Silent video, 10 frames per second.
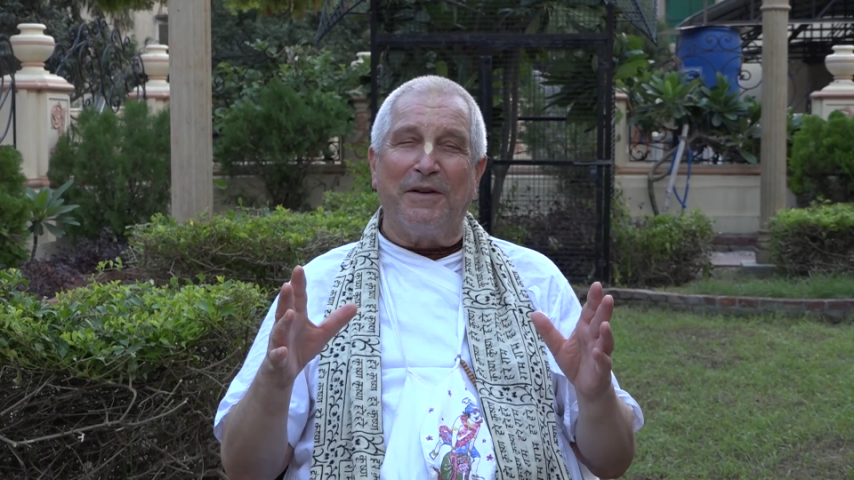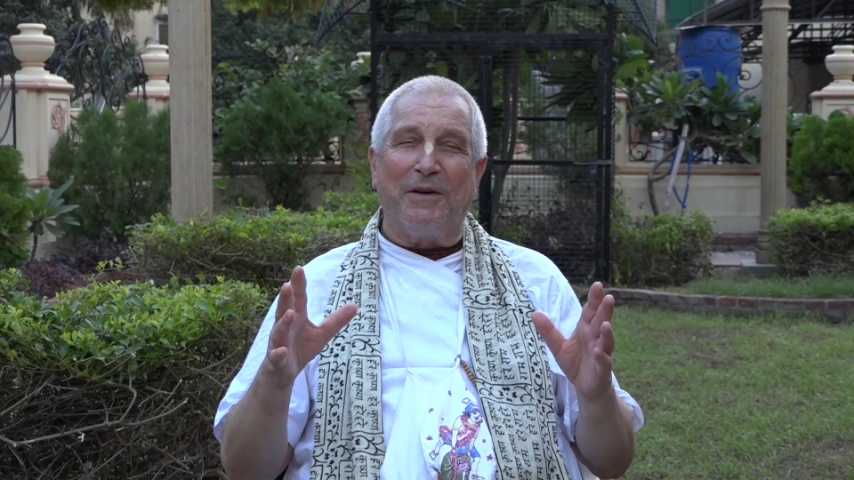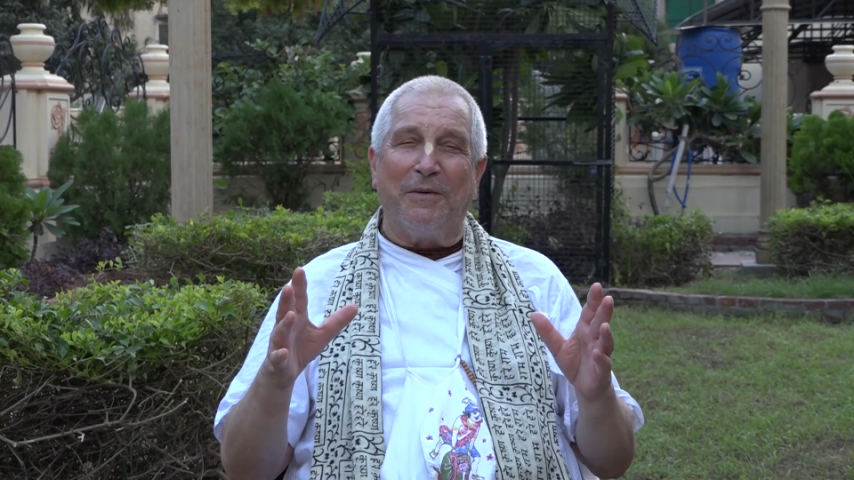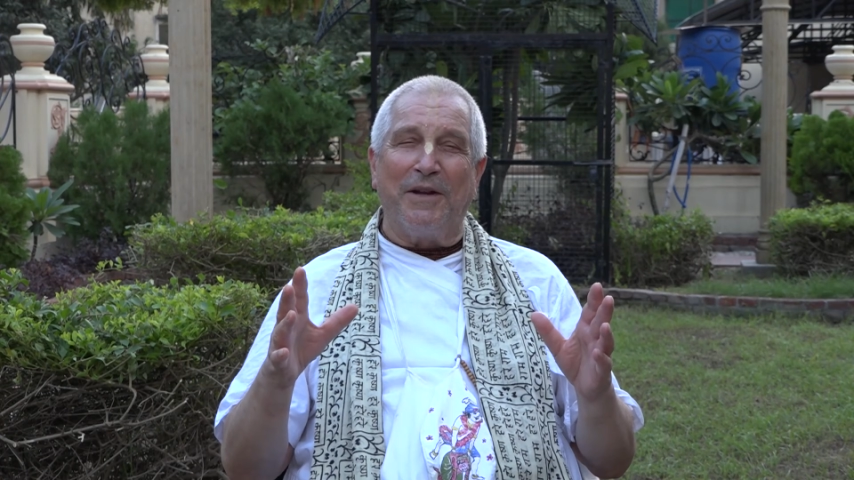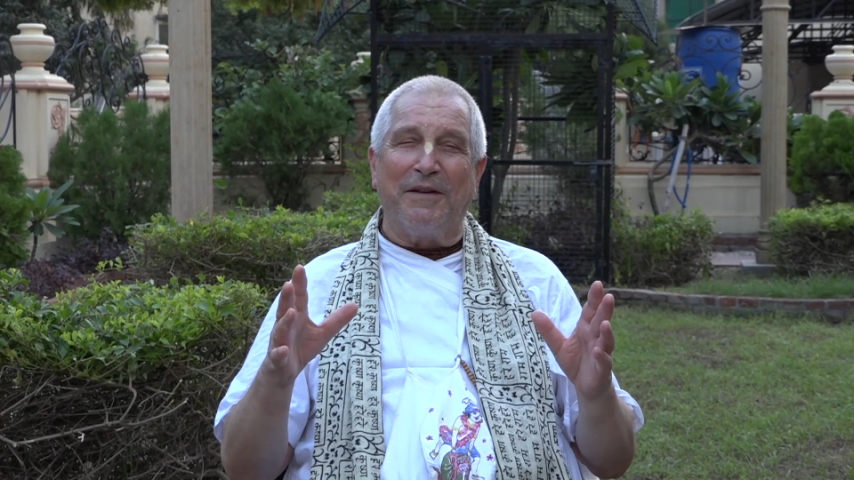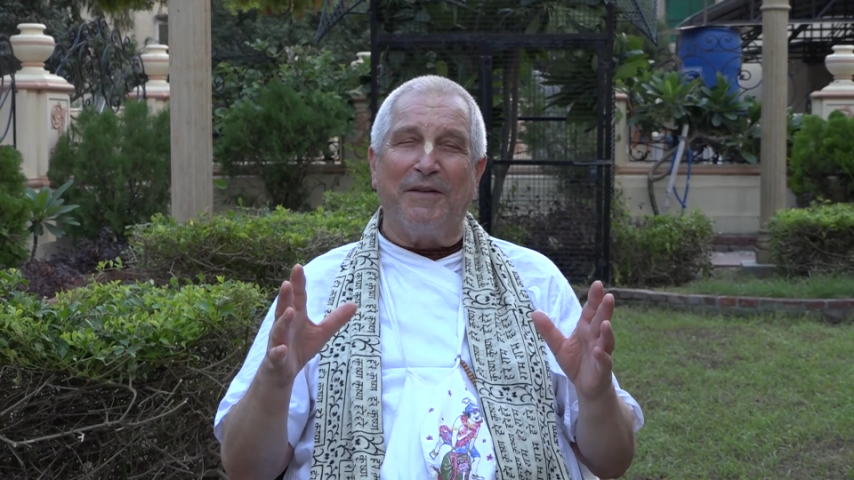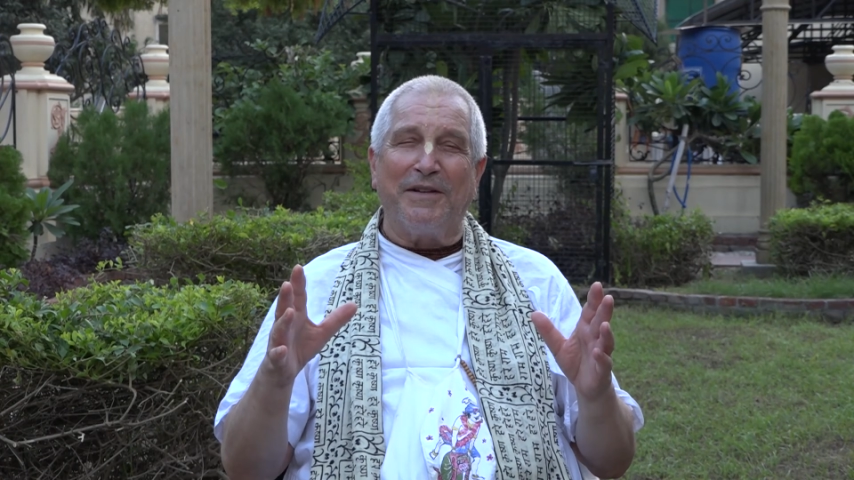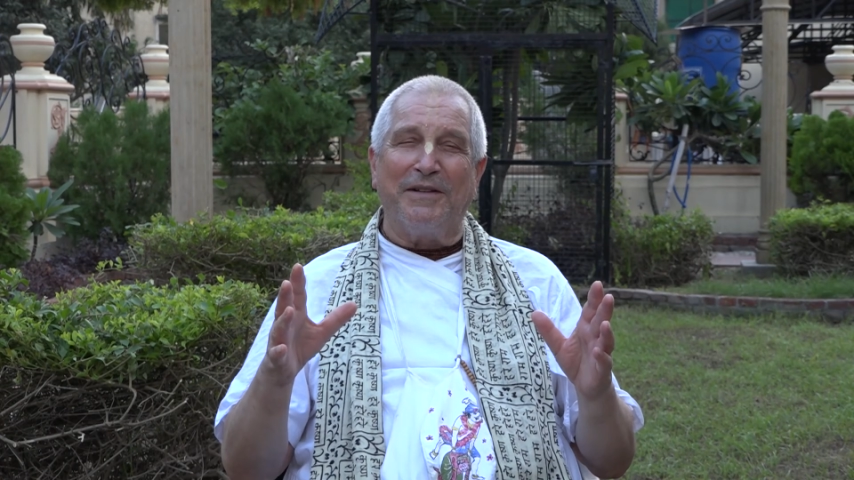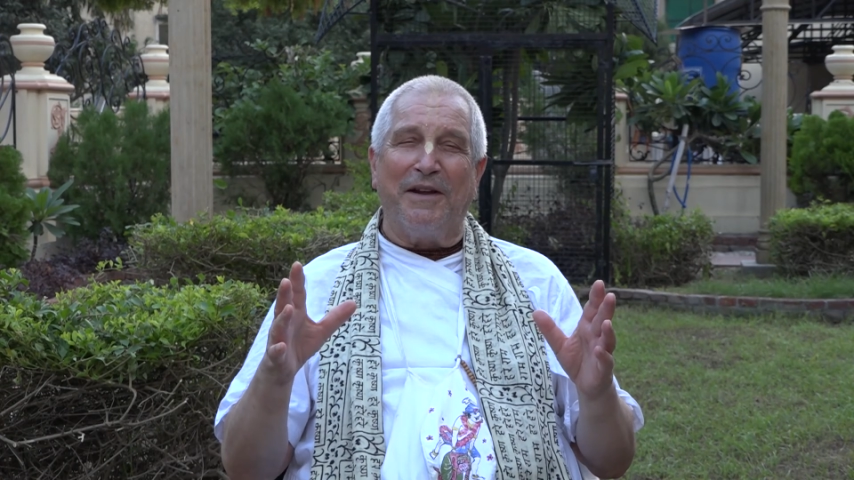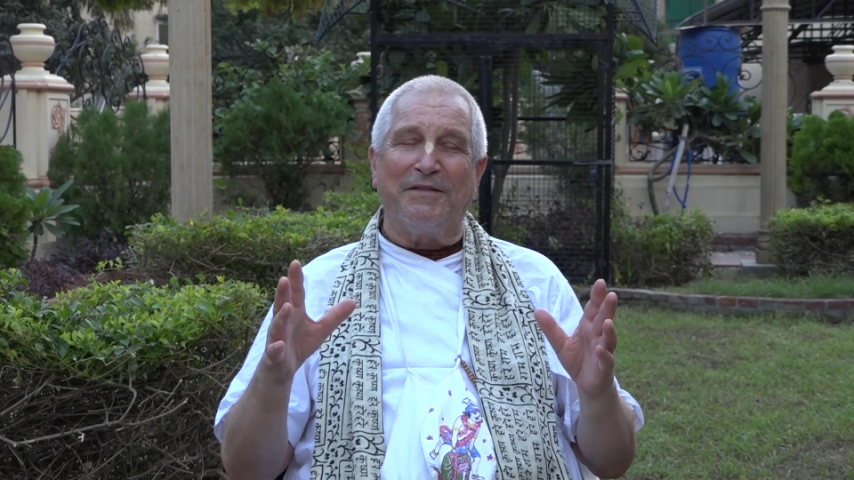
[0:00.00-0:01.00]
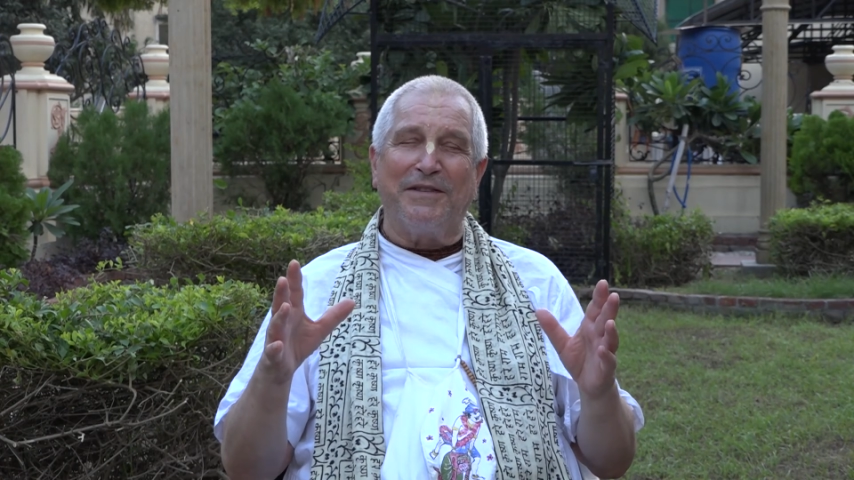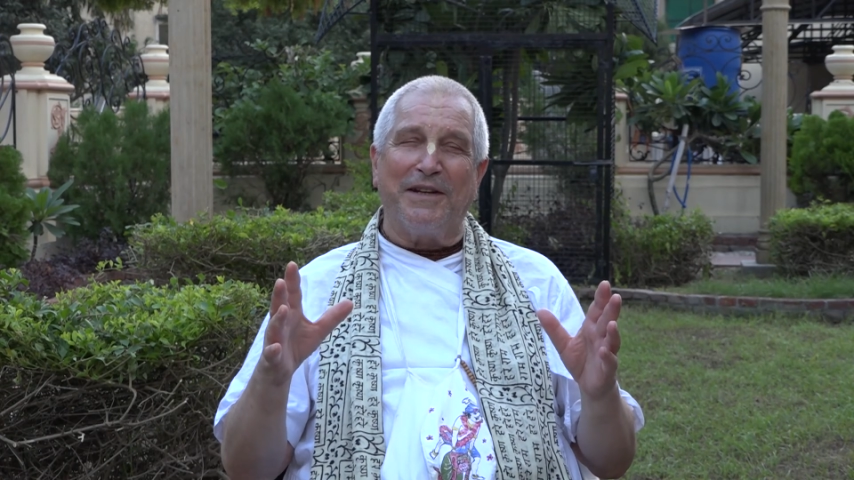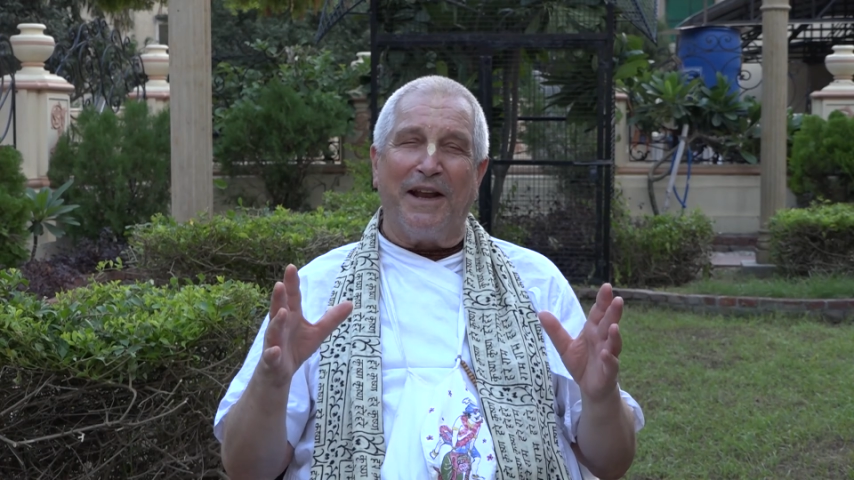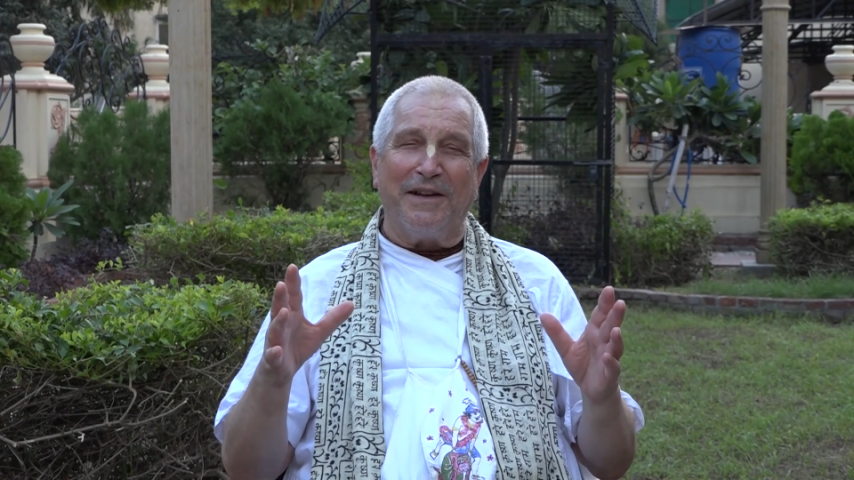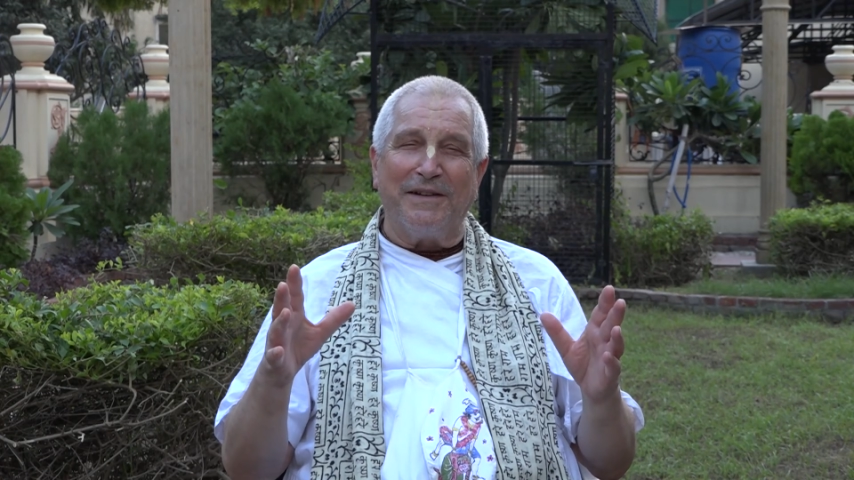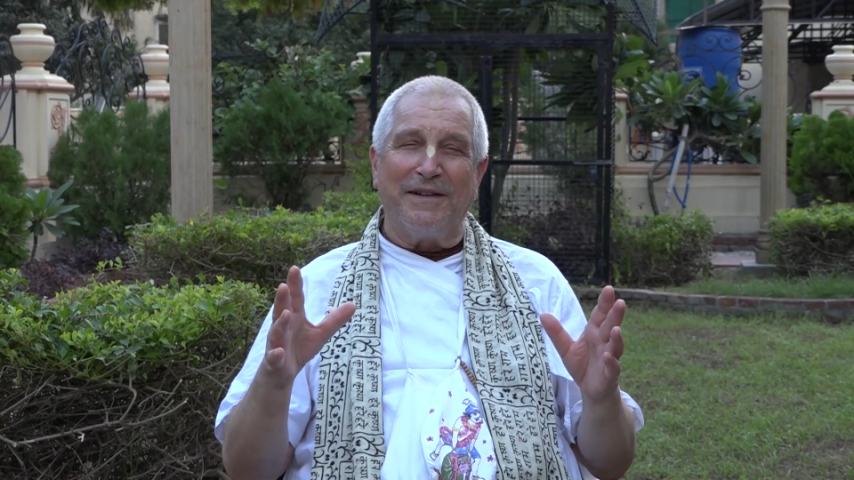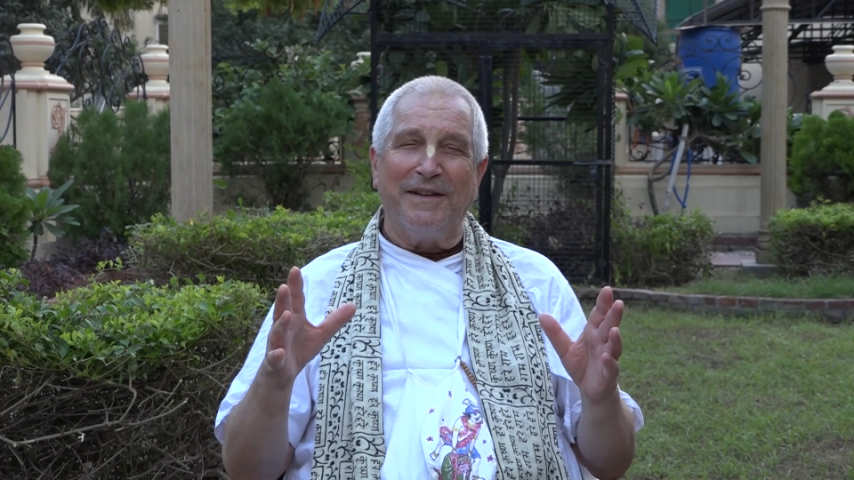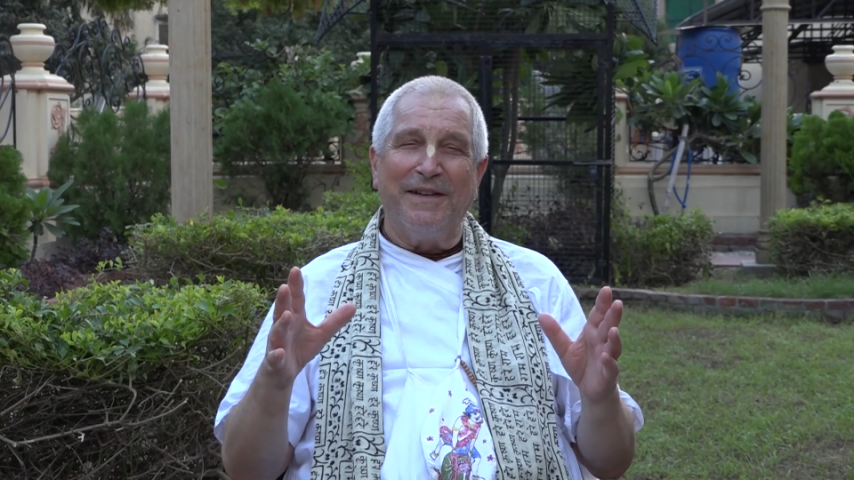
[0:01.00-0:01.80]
Gaudiya Vaishnava Siddhant.